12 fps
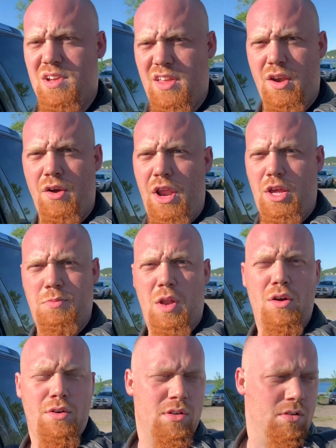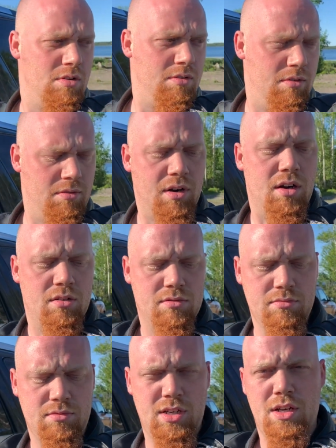they don't explode, well,
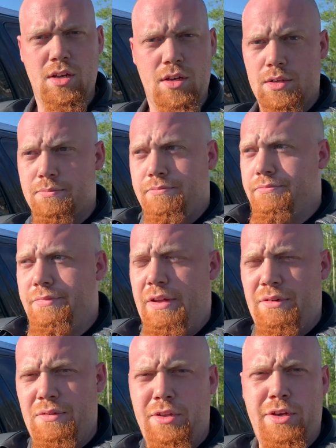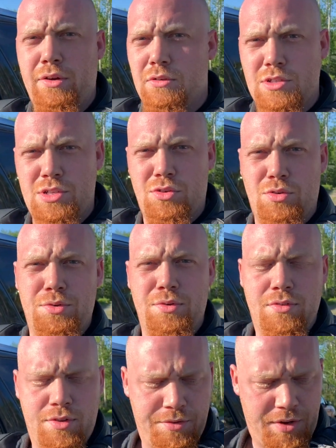even if they do, it's still cool.
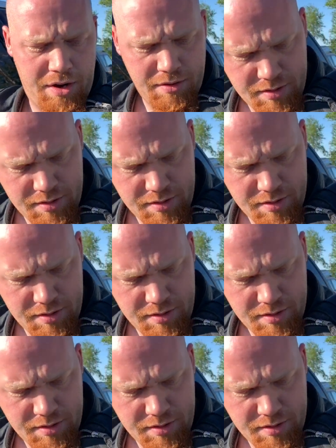I don't care.